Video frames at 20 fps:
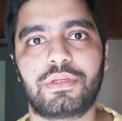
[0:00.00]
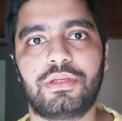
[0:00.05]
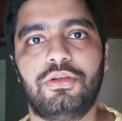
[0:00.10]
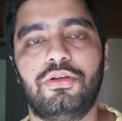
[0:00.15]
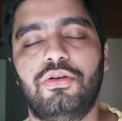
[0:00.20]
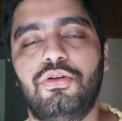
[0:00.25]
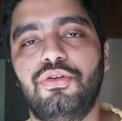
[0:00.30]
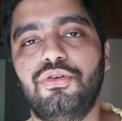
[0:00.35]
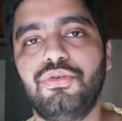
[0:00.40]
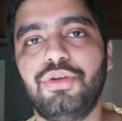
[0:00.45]

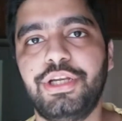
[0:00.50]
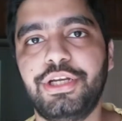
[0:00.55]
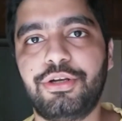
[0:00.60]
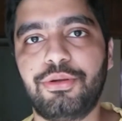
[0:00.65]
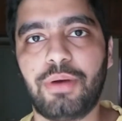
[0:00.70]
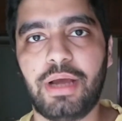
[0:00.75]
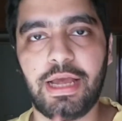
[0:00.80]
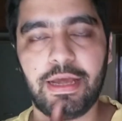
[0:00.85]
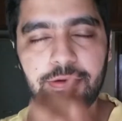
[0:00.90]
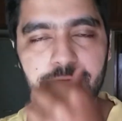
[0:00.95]
You know, you need
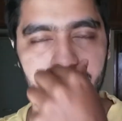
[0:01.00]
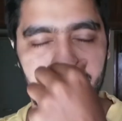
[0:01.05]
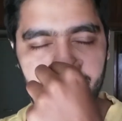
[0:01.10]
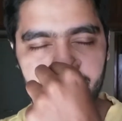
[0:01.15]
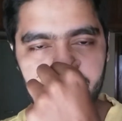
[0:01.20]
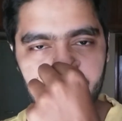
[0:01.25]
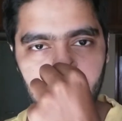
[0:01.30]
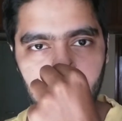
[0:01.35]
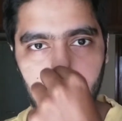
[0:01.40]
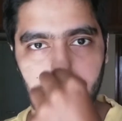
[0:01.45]
to have
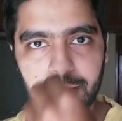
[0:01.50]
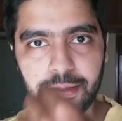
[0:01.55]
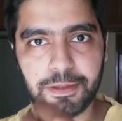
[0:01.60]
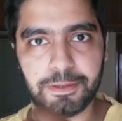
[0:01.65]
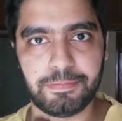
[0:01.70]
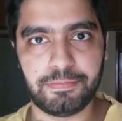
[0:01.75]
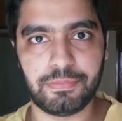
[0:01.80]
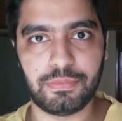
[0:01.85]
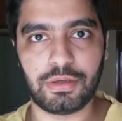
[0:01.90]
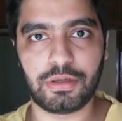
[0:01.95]

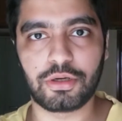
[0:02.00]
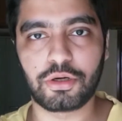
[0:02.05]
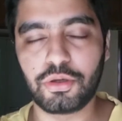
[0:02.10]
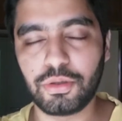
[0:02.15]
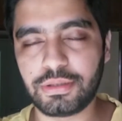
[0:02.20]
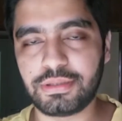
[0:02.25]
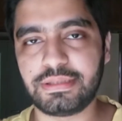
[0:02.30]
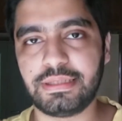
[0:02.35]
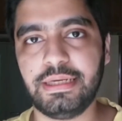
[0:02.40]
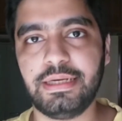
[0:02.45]
a
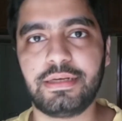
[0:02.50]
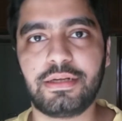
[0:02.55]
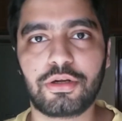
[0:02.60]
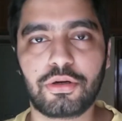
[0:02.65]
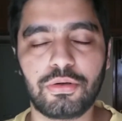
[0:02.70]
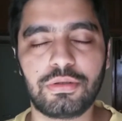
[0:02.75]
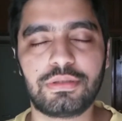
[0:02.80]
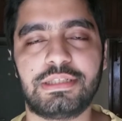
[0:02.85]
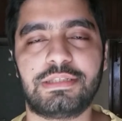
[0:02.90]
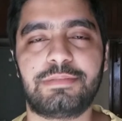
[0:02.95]
good seat, a
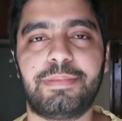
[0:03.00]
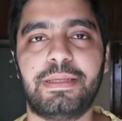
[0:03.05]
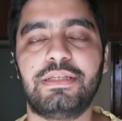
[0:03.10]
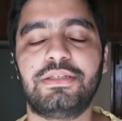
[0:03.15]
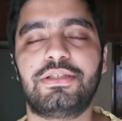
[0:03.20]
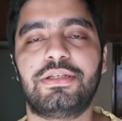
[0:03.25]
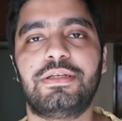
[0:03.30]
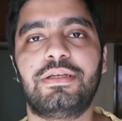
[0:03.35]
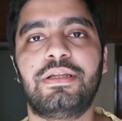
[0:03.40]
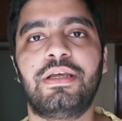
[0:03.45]

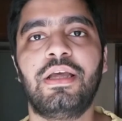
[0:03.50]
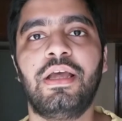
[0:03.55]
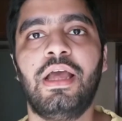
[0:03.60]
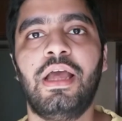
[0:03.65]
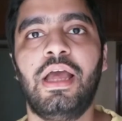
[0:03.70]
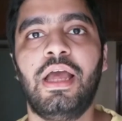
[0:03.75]
suspension.